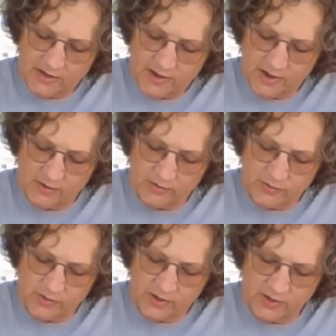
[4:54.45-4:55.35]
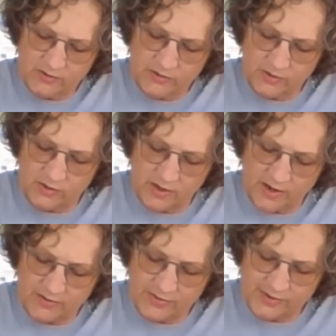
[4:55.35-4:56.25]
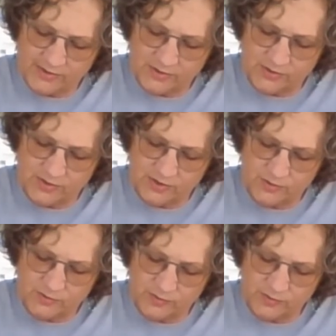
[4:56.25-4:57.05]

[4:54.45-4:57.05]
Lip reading: Now there are a lot of things you can do